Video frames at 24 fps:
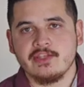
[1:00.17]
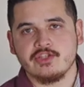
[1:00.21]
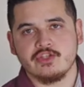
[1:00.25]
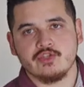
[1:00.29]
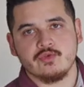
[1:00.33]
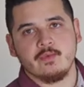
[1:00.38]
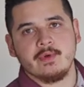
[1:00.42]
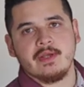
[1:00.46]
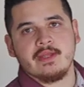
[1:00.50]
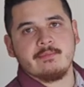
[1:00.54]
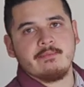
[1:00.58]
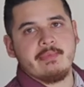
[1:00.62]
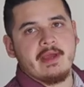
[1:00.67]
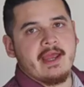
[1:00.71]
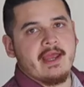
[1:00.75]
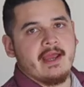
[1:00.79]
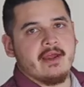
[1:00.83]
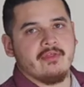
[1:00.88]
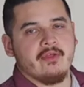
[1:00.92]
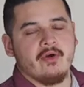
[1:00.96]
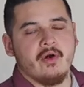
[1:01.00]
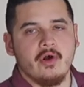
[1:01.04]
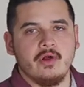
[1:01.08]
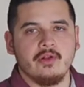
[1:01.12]
swing
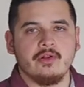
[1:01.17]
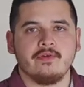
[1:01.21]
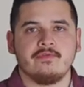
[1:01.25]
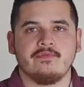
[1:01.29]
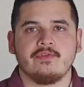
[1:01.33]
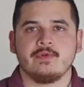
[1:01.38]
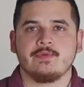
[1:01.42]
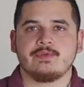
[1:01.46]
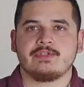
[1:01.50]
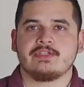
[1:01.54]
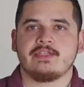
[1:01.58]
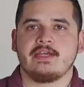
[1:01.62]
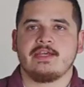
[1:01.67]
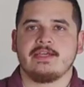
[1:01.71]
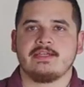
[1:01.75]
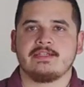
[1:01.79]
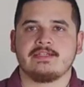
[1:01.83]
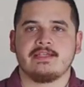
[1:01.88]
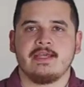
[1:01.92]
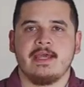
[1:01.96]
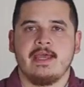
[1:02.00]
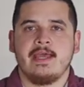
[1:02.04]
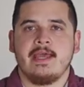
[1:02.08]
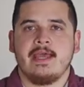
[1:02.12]
path, all of those
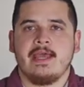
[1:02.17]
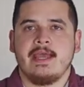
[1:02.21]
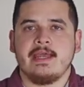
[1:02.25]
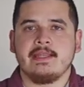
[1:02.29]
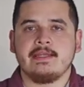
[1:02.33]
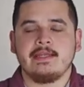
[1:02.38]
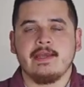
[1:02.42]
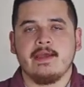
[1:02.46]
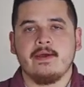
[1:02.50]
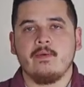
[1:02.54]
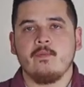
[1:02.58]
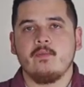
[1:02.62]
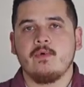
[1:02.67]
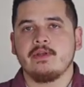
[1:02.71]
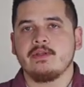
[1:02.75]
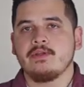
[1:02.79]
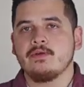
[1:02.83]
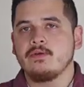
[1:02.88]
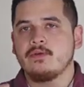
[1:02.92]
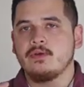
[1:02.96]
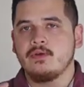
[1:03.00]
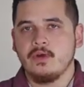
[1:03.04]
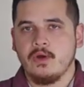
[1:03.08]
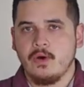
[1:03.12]
things. And yet when
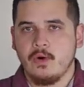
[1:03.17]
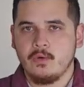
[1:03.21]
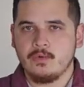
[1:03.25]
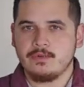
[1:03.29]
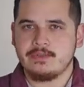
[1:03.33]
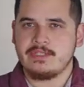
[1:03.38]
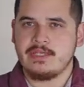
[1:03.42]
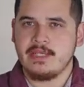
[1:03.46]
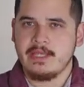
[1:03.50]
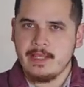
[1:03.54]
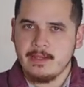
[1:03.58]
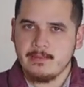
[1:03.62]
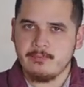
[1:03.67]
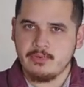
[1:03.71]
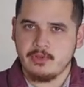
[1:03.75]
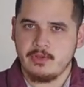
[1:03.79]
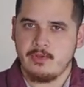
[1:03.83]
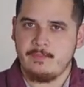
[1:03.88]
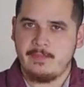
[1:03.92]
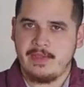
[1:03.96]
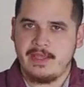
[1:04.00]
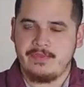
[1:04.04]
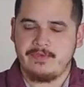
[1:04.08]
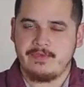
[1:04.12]
you go to
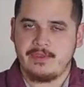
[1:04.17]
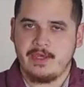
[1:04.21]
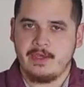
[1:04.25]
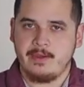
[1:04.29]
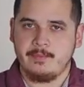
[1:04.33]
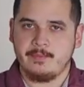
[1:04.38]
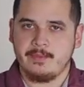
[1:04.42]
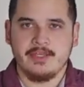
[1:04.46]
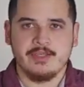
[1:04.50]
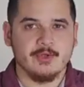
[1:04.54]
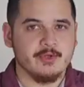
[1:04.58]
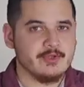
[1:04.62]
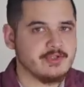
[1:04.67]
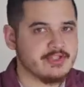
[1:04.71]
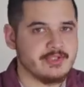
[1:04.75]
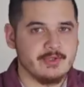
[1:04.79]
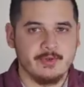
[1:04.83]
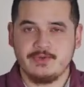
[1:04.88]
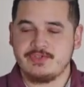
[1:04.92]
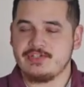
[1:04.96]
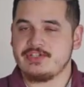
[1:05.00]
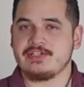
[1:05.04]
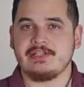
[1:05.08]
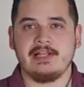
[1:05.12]
implement them, you're
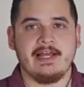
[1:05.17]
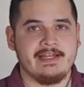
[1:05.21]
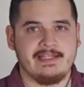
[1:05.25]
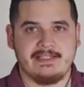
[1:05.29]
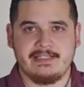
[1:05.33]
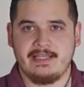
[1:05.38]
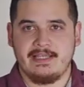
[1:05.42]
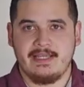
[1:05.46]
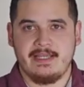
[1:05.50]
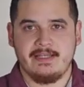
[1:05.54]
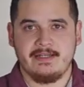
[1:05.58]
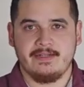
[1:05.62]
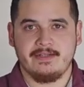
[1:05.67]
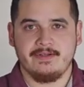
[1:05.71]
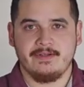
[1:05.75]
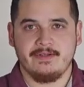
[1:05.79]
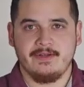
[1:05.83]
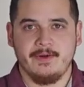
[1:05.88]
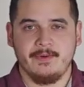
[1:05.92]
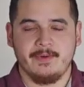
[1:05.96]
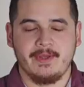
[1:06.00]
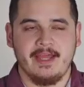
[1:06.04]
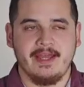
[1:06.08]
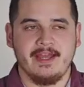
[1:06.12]
still slicing it,
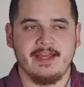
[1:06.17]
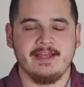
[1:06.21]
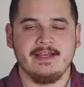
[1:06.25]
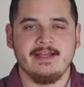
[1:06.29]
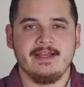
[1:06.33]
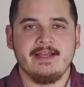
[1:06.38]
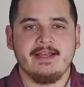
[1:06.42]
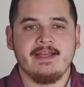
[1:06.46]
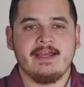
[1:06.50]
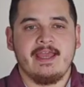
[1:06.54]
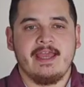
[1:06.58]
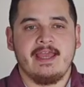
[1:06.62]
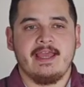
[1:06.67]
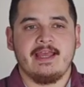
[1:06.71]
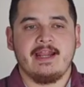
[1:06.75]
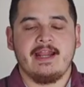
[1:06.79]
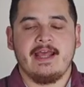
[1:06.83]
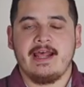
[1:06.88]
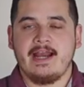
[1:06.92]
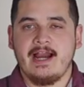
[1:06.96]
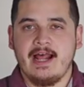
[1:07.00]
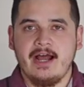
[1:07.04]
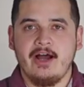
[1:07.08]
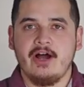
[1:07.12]
okay?
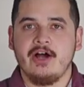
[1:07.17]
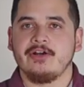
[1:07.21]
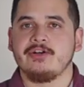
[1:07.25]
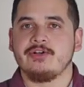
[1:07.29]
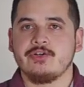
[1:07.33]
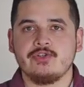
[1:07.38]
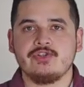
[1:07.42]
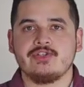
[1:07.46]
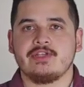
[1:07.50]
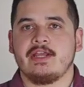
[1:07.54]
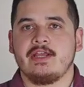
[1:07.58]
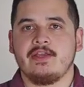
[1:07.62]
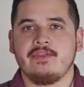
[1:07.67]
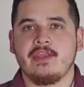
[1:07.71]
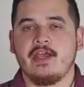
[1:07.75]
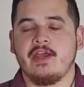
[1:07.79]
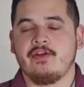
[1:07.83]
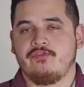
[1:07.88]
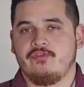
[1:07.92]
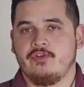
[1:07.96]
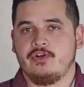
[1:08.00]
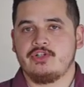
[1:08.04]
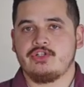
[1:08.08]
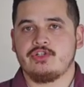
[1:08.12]
And I understand
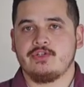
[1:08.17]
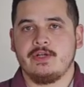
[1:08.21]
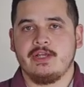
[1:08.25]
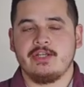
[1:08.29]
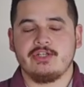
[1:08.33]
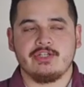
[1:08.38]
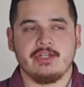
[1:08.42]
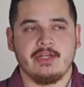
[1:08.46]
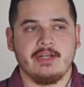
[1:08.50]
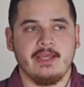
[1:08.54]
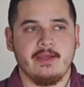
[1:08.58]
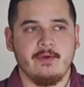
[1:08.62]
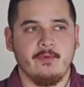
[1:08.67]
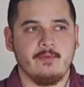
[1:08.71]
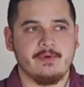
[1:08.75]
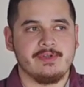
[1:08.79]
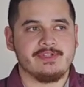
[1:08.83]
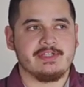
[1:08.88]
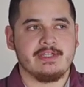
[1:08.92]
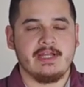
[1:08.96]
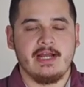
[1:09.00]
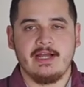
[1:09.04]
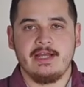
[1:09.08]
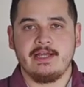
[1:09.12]
that frustration. It
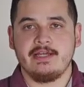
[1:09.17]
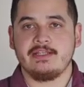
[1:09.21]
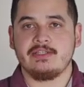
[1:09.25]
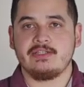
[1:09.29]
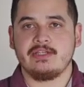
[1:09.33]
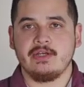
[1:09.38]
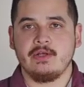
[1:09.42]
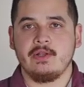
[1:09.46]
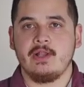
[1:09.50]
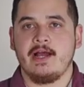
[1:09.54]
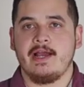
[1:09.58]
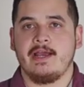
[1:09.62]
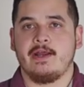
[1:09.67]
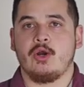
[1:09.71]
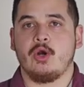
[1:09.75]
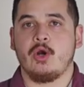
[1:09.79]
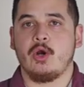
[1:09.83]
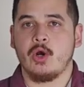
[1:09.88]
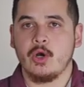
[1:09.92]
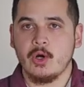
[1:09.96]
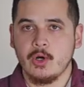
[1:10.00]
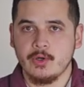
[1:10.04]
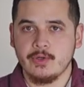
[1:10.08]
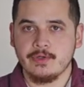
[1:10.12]
was not until I
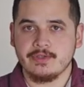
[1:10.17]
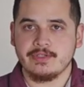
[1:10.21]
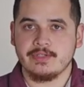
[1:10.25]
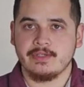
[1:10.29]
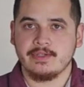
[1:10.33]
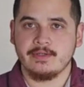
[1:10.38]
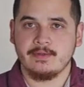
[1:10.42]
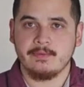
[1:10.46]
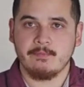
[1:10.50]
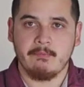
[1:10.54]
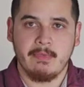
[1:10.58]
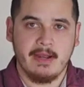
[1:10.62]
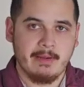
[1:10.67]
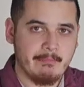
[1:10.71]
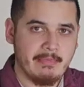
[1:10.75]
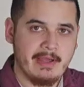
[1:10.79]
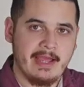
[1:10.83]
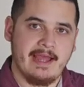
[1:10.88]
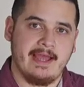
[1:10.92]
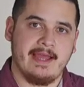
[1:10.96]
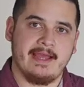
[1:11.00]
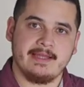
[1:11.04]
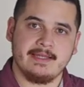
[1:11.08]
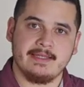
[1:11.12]
hurt my
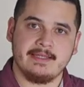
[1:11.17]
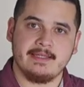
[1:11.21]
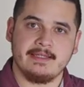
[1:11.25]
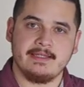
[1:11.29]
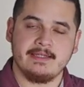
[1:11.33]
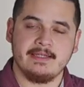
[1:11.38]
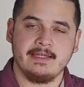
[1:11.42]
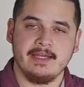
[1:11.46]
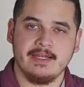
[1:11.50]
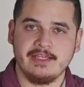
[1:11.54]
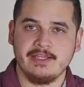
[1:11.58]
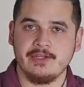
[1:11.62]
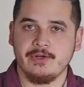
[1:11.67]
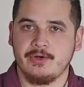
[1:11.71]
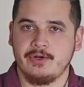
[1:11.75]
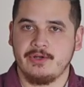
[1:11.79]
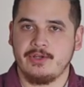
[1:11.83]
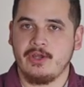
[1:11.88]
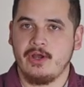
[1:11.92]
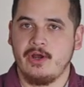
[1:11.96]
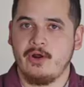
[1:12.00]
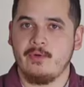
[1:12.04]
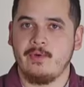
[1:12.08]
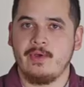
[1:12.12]
back a year
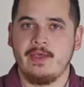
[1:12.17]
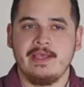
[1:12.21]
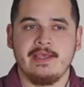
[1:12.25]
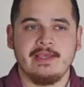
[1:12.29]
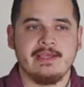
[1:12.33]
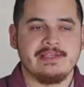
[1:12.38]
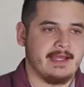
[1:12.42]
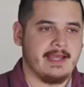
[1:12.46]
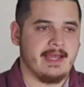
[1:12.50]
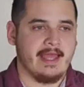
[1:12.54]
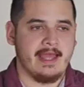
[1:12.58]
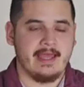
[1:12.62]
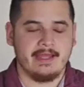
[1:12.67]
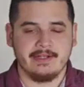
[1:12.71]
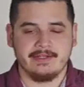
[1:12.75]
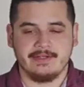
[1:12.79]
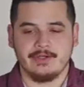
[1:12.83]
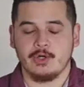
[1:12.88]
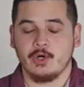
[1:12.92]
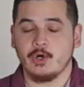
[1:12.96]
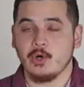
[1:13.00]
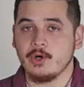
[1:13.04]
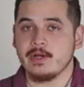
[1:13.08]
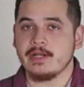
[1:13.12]
ago. I had
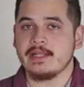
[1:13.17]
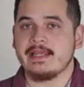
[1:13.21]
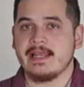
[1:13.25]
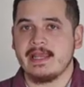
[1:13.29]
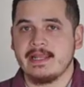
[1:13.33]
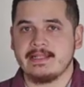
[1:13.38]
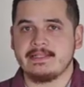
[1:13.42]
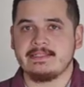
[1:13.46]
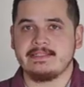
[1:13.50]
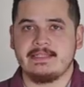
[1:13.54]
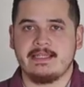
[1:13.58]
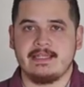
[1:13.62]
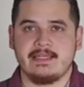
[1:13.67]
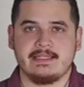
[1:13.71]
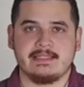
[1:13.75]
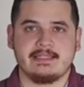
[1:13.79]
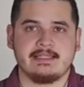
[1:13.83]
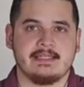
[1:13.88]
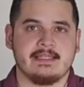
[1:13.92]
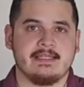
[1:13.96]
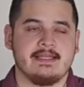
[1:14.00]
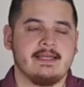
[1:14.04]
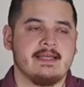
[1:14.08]
a herniated disc,